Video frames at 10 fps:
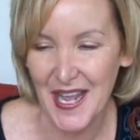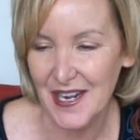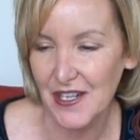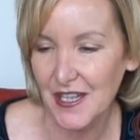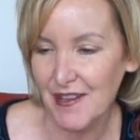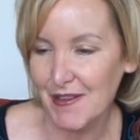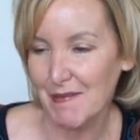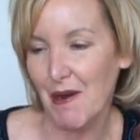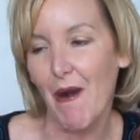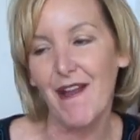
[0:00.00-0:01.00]
into leaving
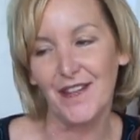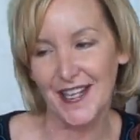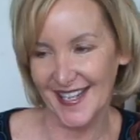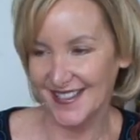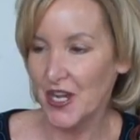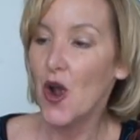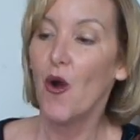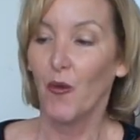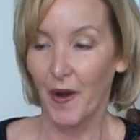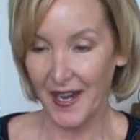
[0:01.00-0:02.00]
my wife and kids,
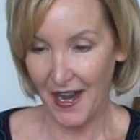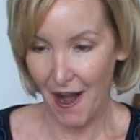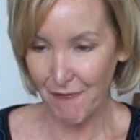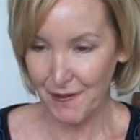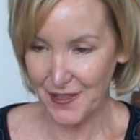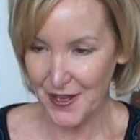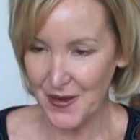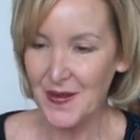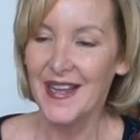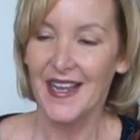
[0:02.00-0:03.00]
running off with
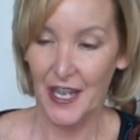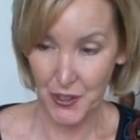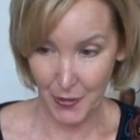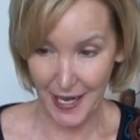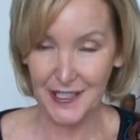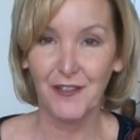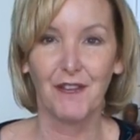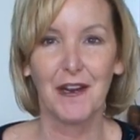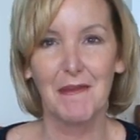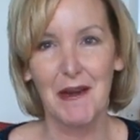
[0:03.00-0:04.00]
you, and
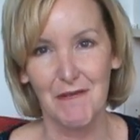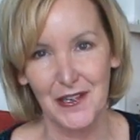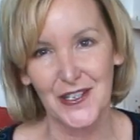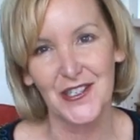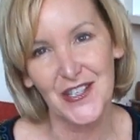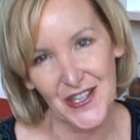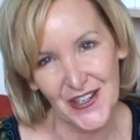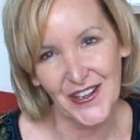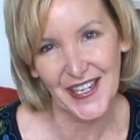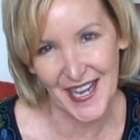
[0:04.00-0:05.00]
transferring my riches to
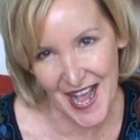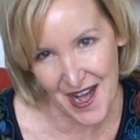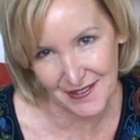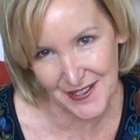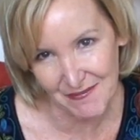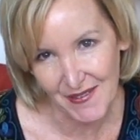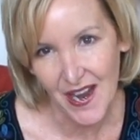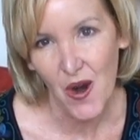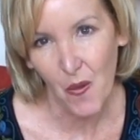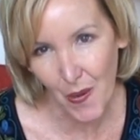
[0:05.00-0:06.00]
your account?
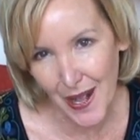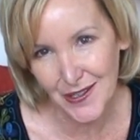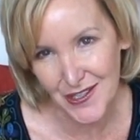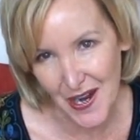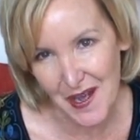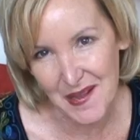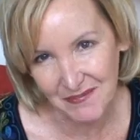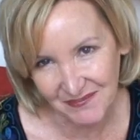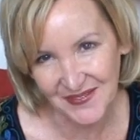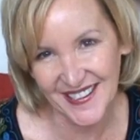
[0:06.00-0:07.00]
Well, John,
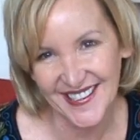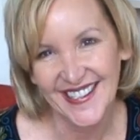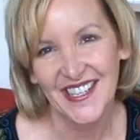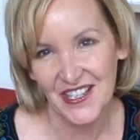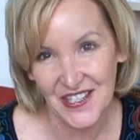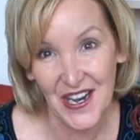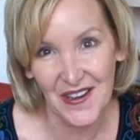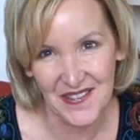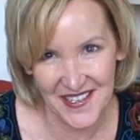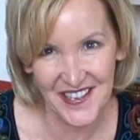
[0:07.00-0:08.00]
you
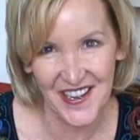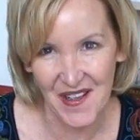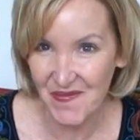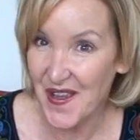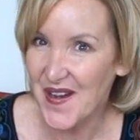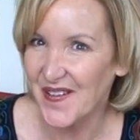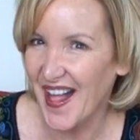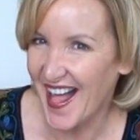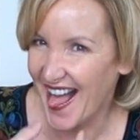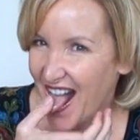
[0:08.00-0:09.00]
don't, do you? No.
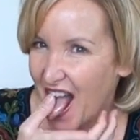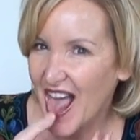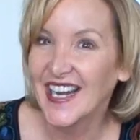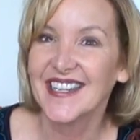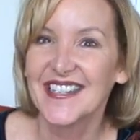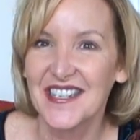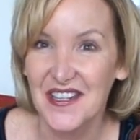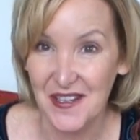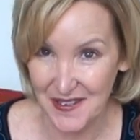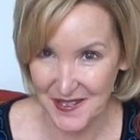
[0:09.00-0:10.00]
Listen to
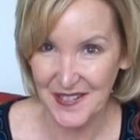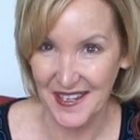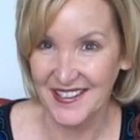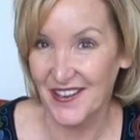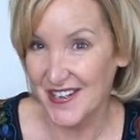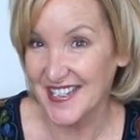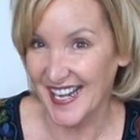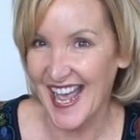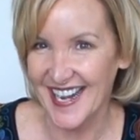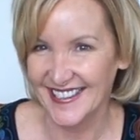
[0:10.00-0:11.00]
this quiz
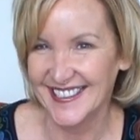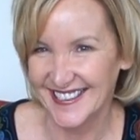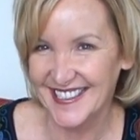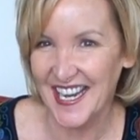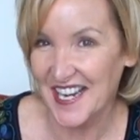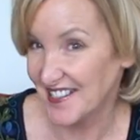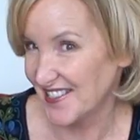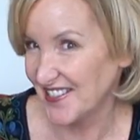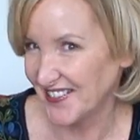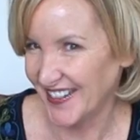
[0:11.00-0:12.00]
again. See you
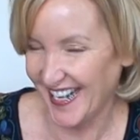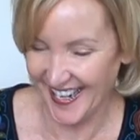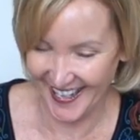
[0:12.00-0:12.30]
soon.